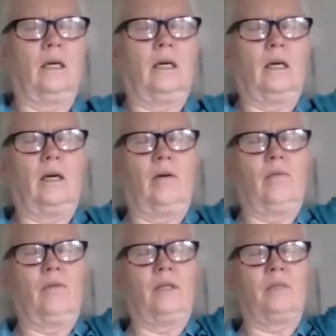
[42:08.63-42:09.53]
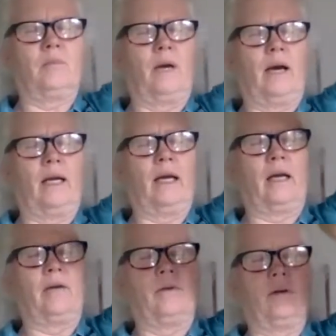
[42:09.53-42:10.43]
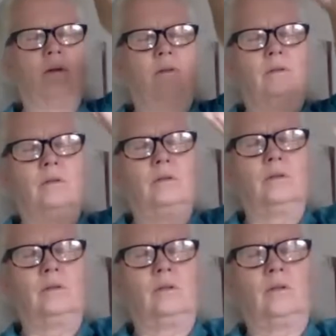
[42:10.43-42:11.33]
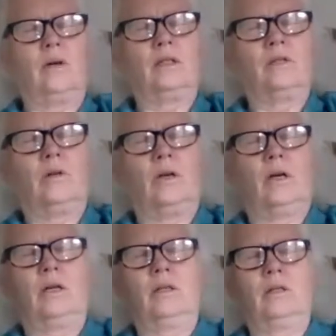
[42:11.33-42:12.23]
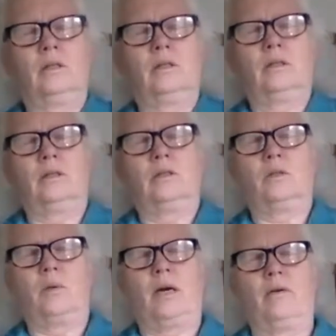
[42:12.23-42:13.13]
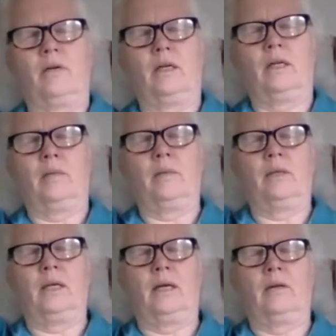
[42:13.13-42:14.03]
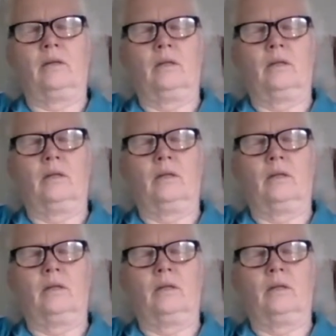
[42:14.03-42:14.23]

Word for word: of this bilateral cross crawl, spiraling up and down.